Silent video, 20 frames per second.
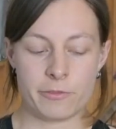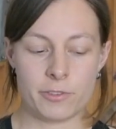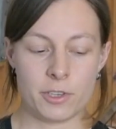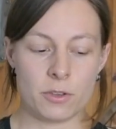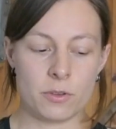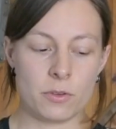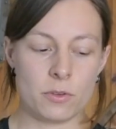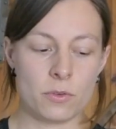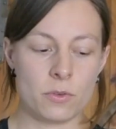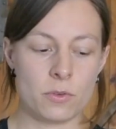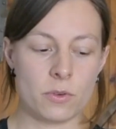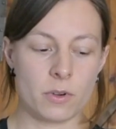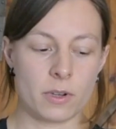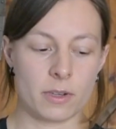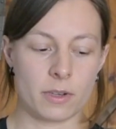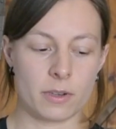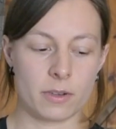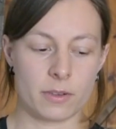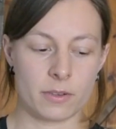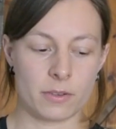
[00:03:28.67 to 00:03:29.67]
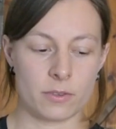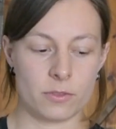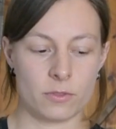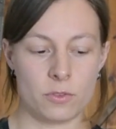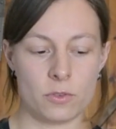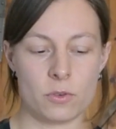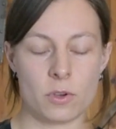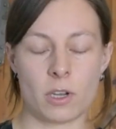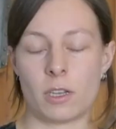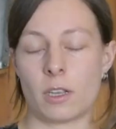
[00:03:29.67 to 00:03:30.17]
you
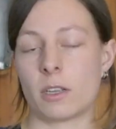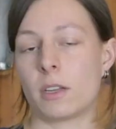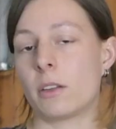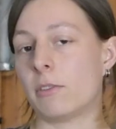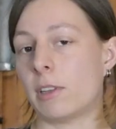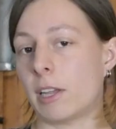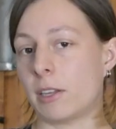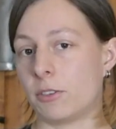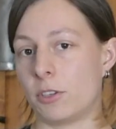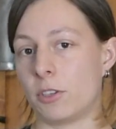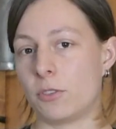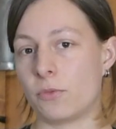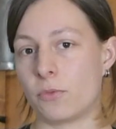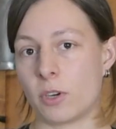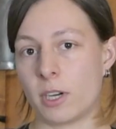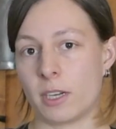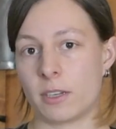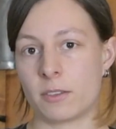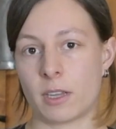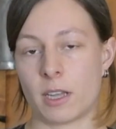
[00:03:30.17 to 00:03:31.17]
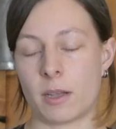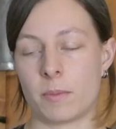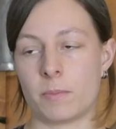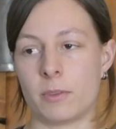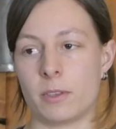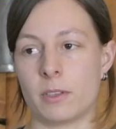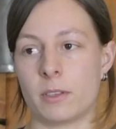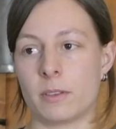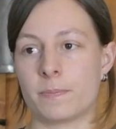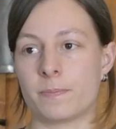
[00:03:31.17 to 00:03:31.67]
do a lot of lunges, for
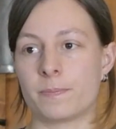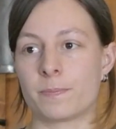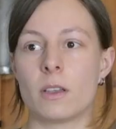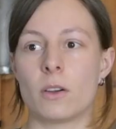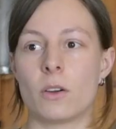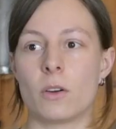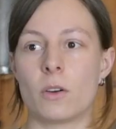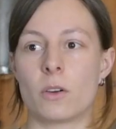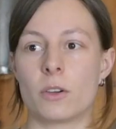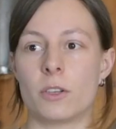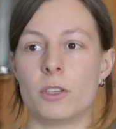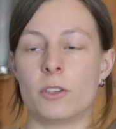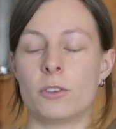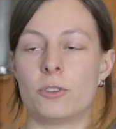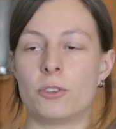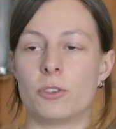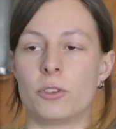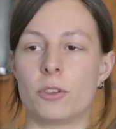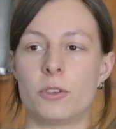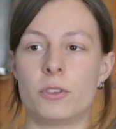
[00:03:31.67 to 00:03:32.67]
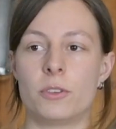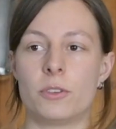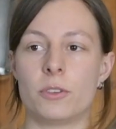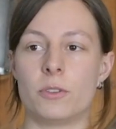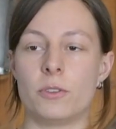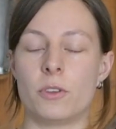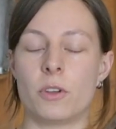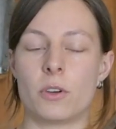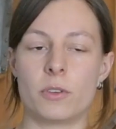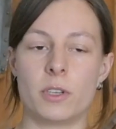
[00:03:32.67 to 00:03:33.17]
example, or you should
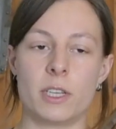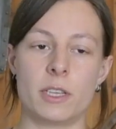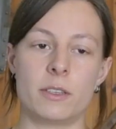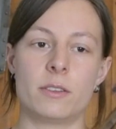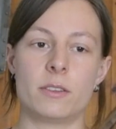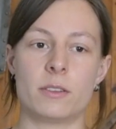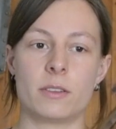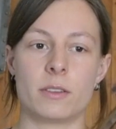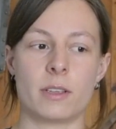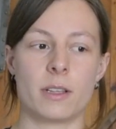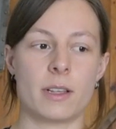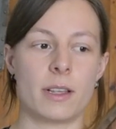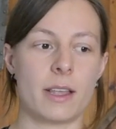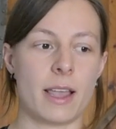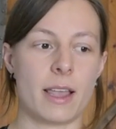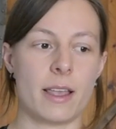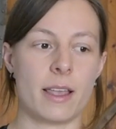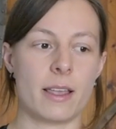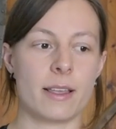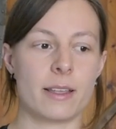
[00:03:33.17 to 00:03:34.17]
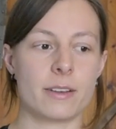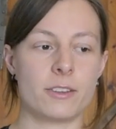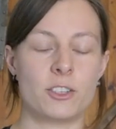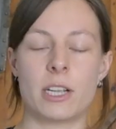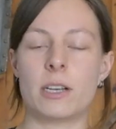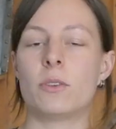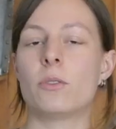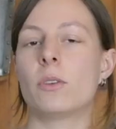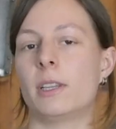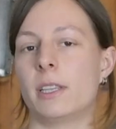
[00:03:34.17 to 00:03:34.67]
notice
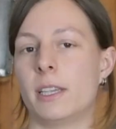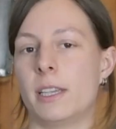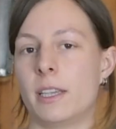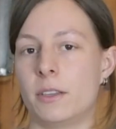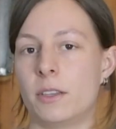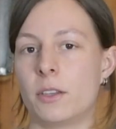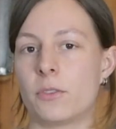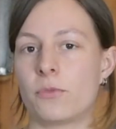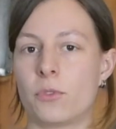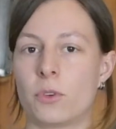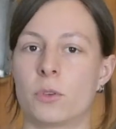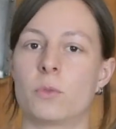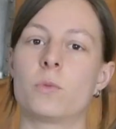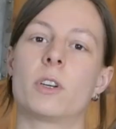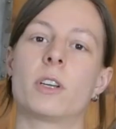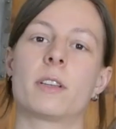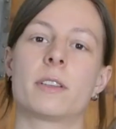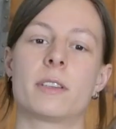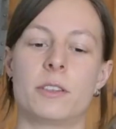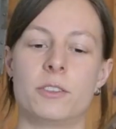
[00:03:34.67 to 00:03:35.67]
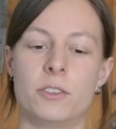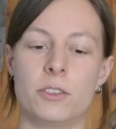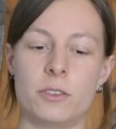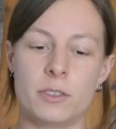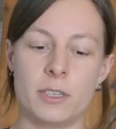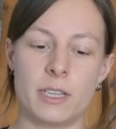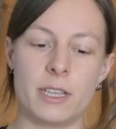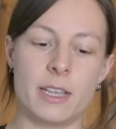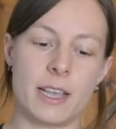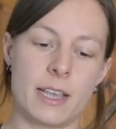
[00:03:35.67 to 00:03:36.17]
generally in your footwork that
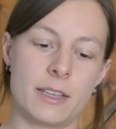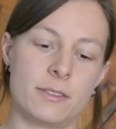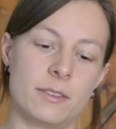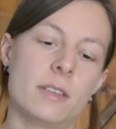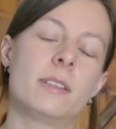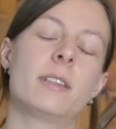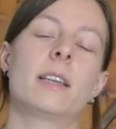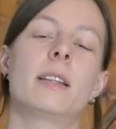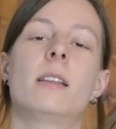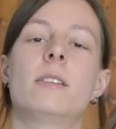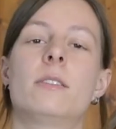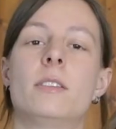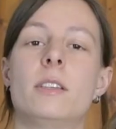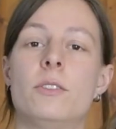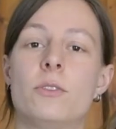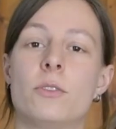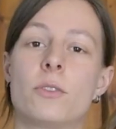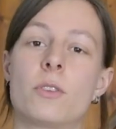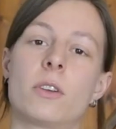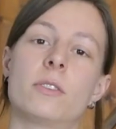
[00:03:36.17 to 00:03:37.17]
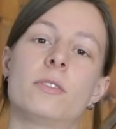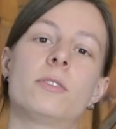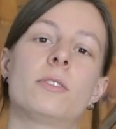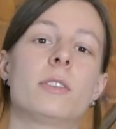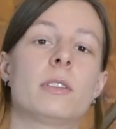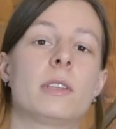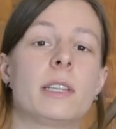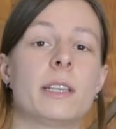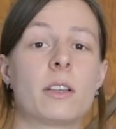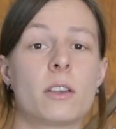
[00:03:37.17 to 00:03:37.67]
your knee has the tendency to
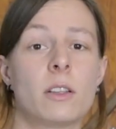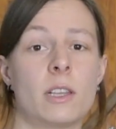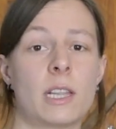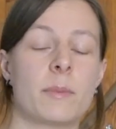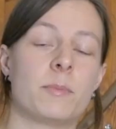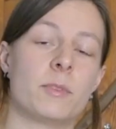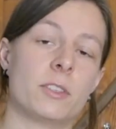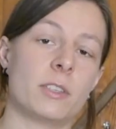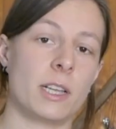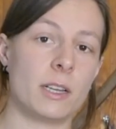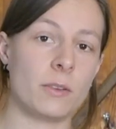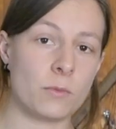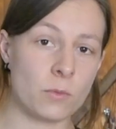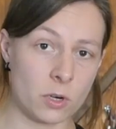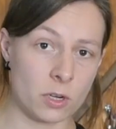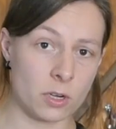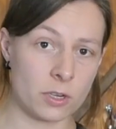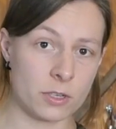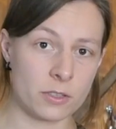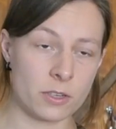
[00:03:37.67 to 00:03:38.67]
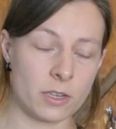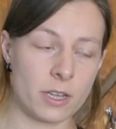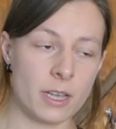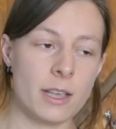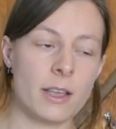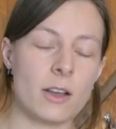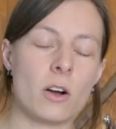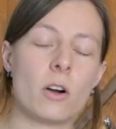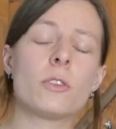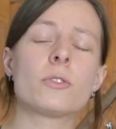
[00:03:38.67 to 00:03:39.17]
constantly collapse inward,
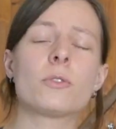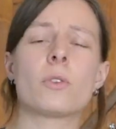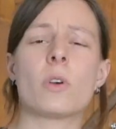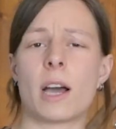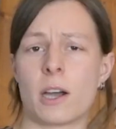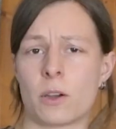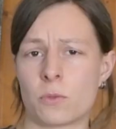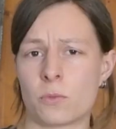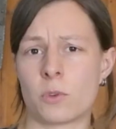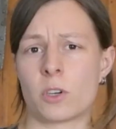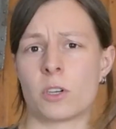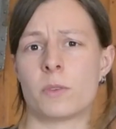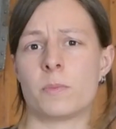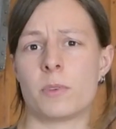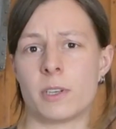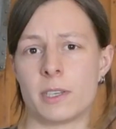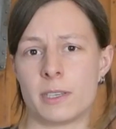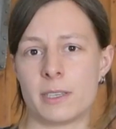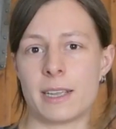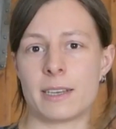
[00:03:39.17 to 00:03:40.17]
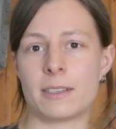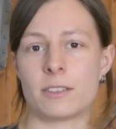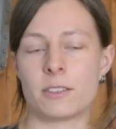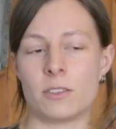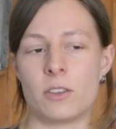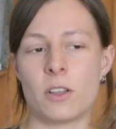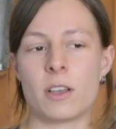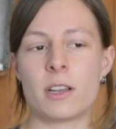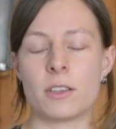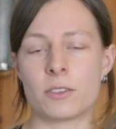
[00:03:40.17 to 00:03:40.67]
also outward, but
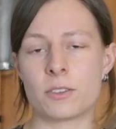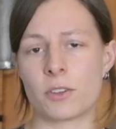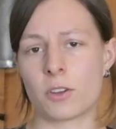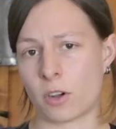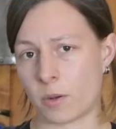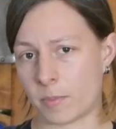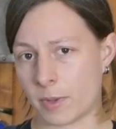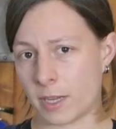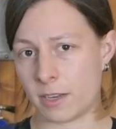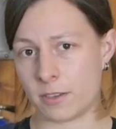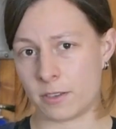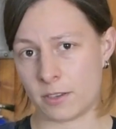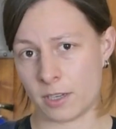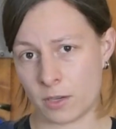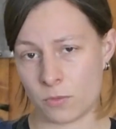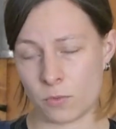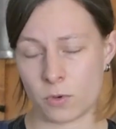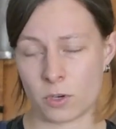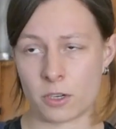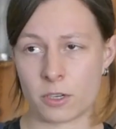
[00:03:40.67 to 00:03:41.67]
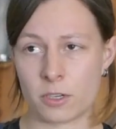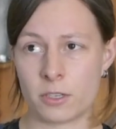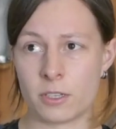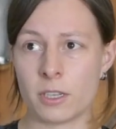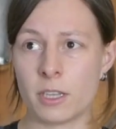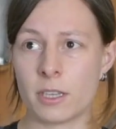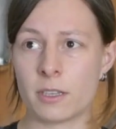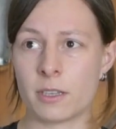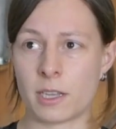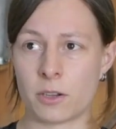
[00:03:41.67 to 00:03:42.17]
that's not as common as inward
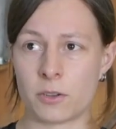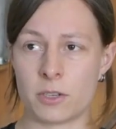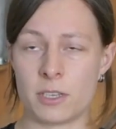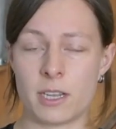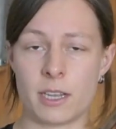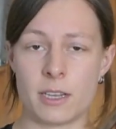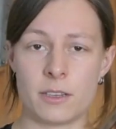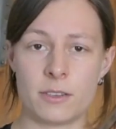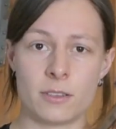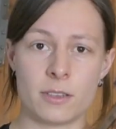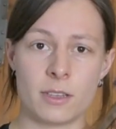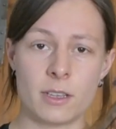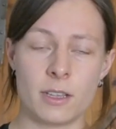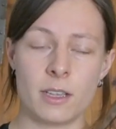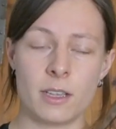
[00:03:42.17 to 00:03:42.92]
nowadays.